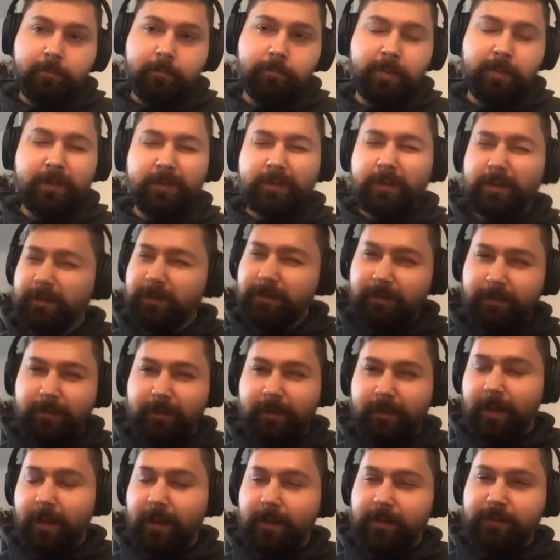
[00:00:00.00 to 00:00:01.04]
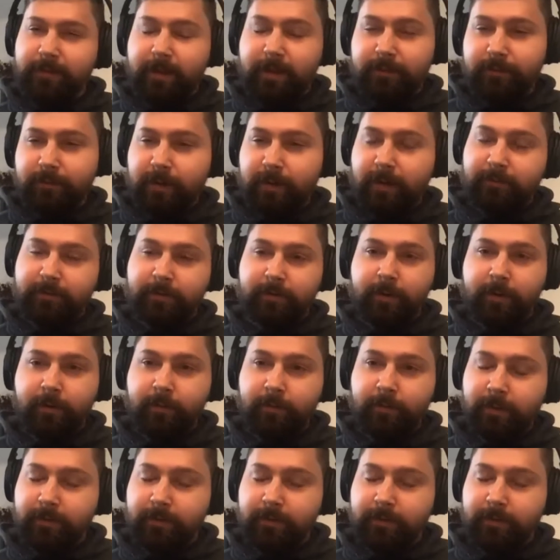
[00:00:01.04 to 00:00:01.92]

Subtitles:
because that's, as graphs grow,